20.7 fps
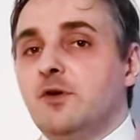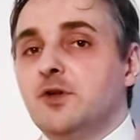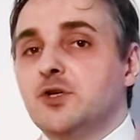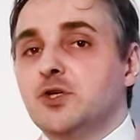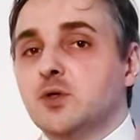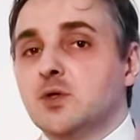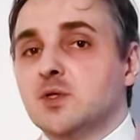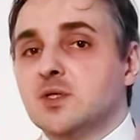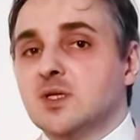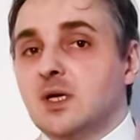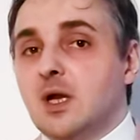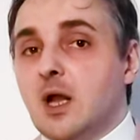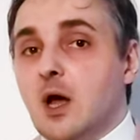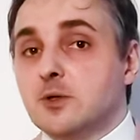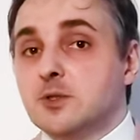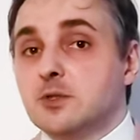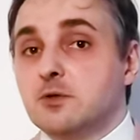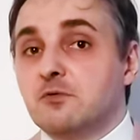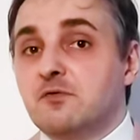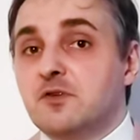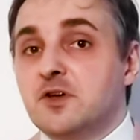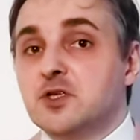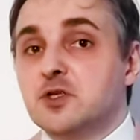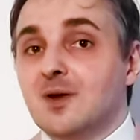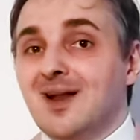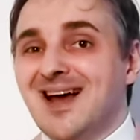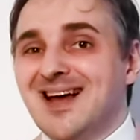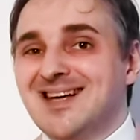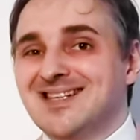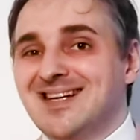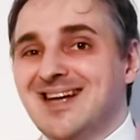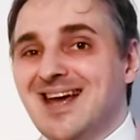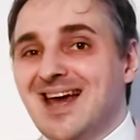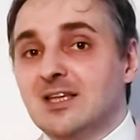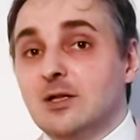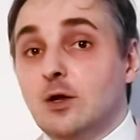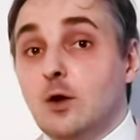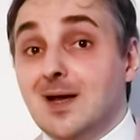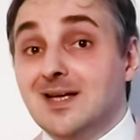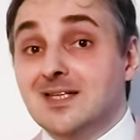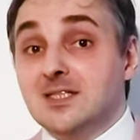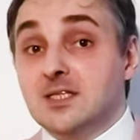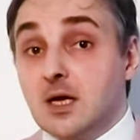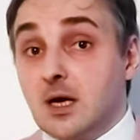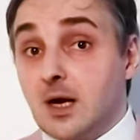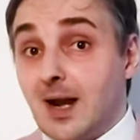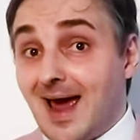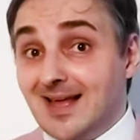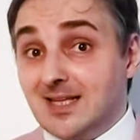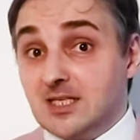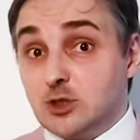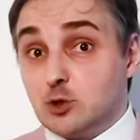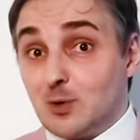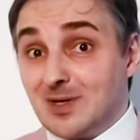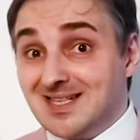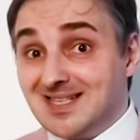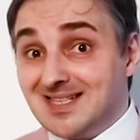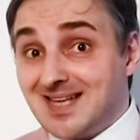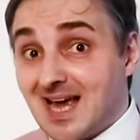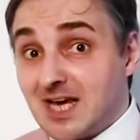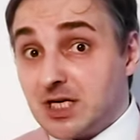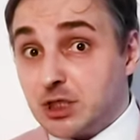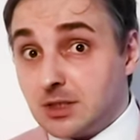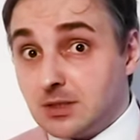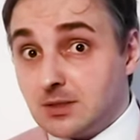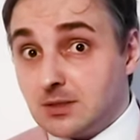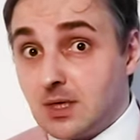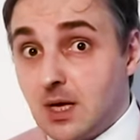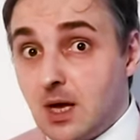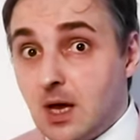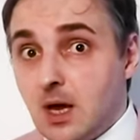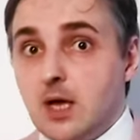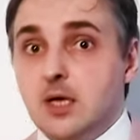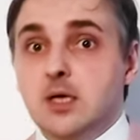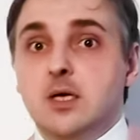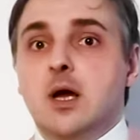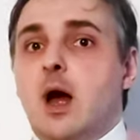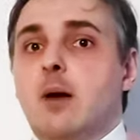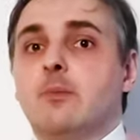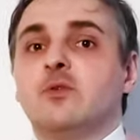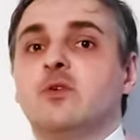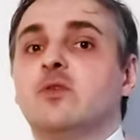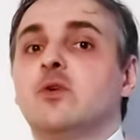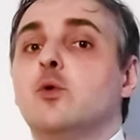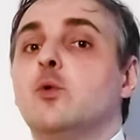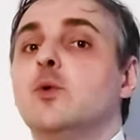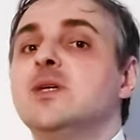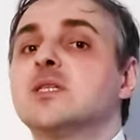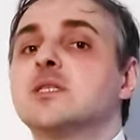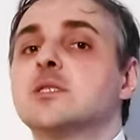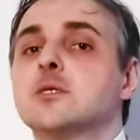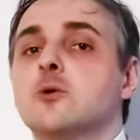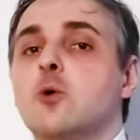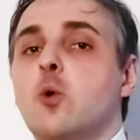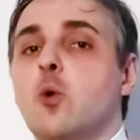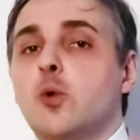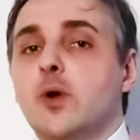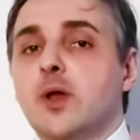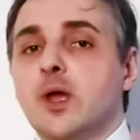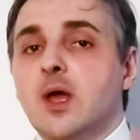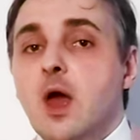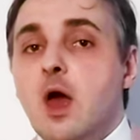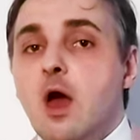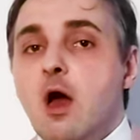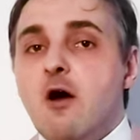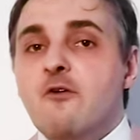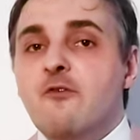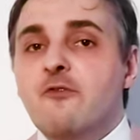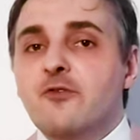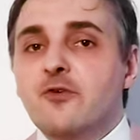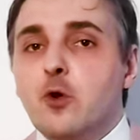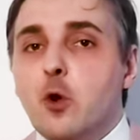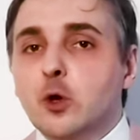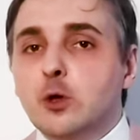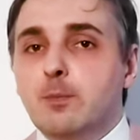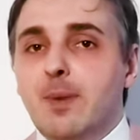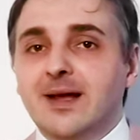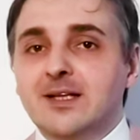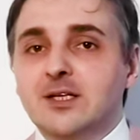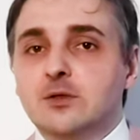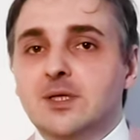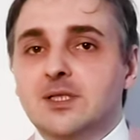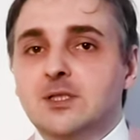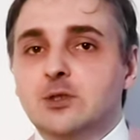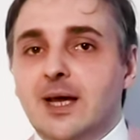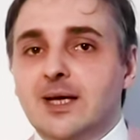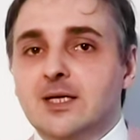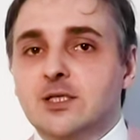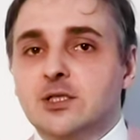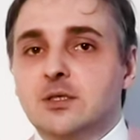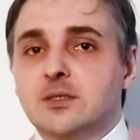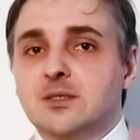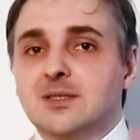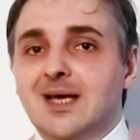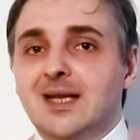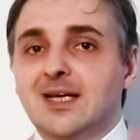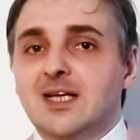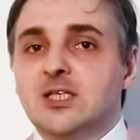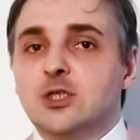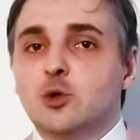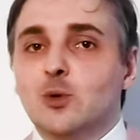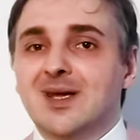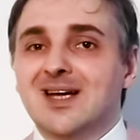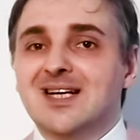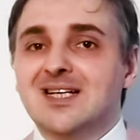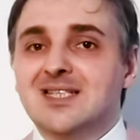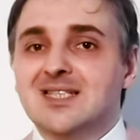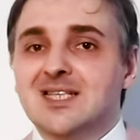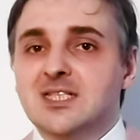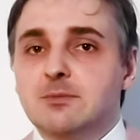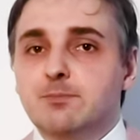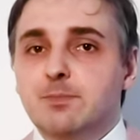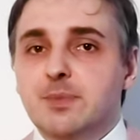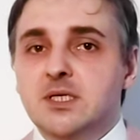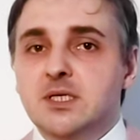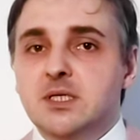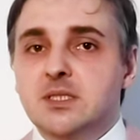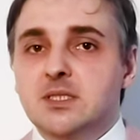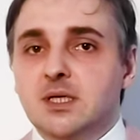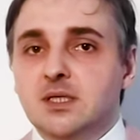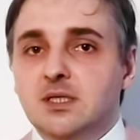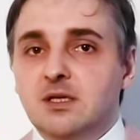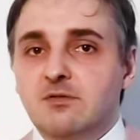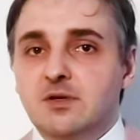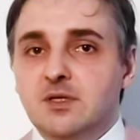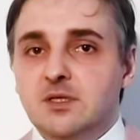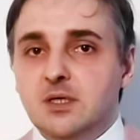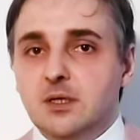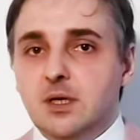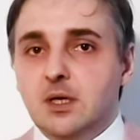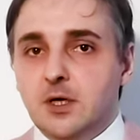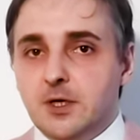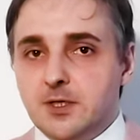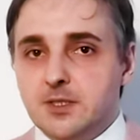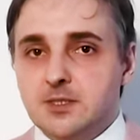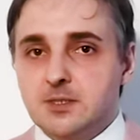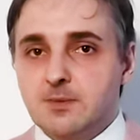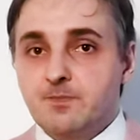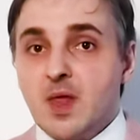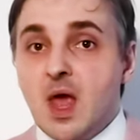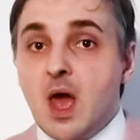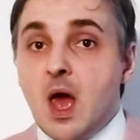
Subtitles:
features allow us to visualize and analyze the client's transactions. It comes with risk scoring, fraud pattern detections, and it triggers suspicious activity alerts.